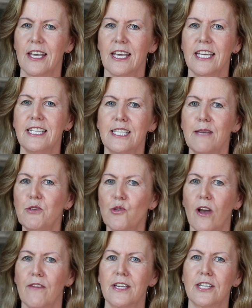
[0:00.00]
He seemed to
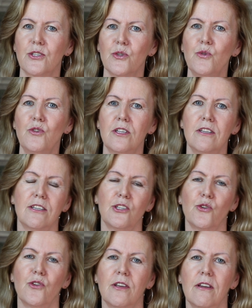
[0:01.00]
have exuded a
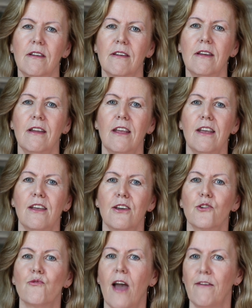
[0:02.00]
certain
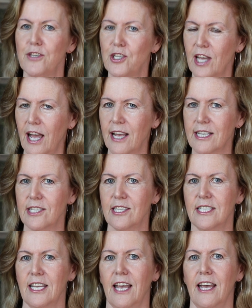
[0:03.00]

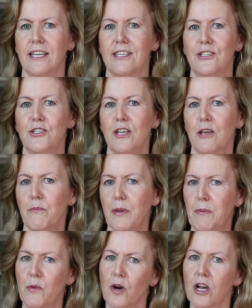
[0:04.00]
gravitas and
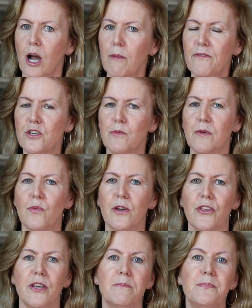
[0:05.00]
people were comfortable
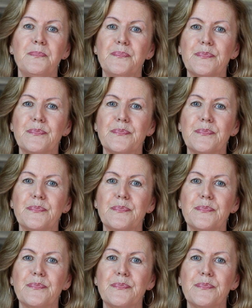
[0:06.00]
with him.